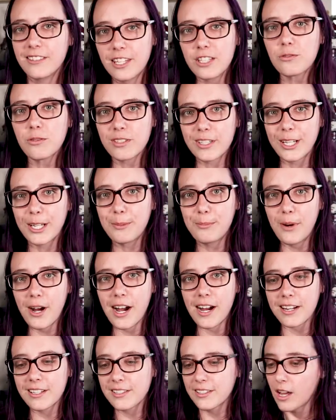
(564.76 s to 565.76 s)
This was a good
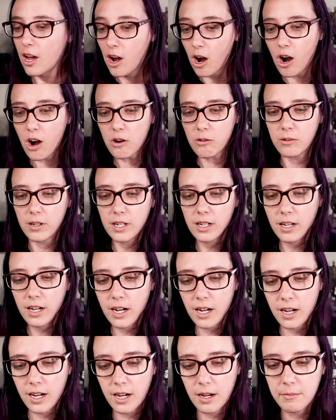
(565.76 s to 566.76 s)
box. Oh,
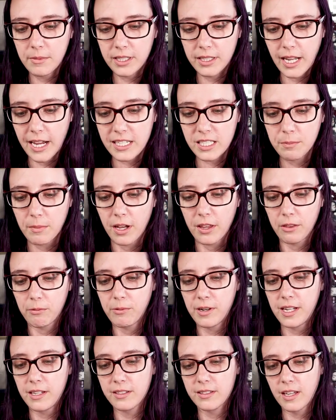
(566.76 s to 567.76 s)
next month
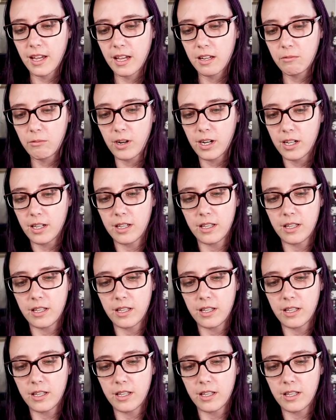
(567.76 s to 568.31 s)
we said was...